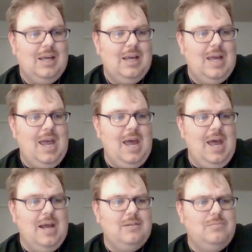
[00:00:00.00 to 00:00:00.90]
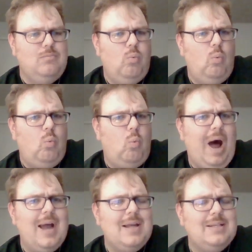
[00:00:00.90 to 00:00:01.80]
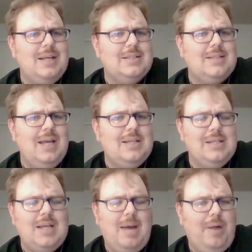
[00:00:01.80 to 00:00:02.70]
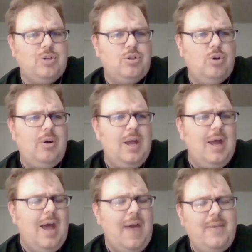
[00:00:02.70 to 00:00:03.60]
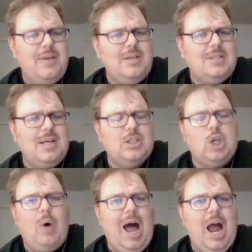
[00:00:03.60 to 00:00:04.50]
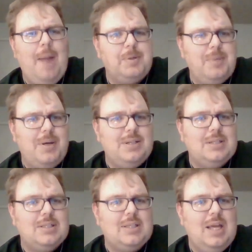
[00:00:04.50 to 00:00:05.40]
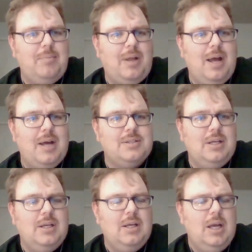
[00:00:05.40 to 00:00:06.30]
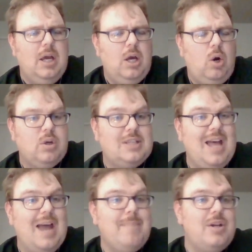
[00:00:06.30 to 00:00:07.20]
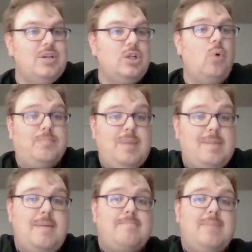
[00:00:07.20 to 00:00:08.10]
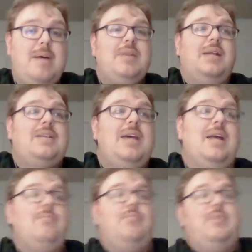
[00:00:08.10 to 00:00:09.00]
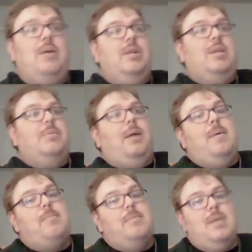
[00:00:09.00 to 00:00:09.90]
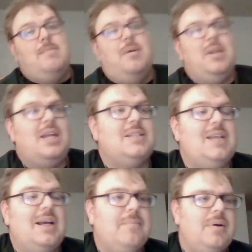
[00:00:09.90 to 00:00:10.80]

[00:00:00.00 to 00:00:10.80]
And why is he in stasis? I'm not sure. And then he says, "Oh, hyperspace is destabilizing." Of course, Stag mentions, "Oh, maybe maybe they could take it take it with them. Like maybe maybe they can stick him."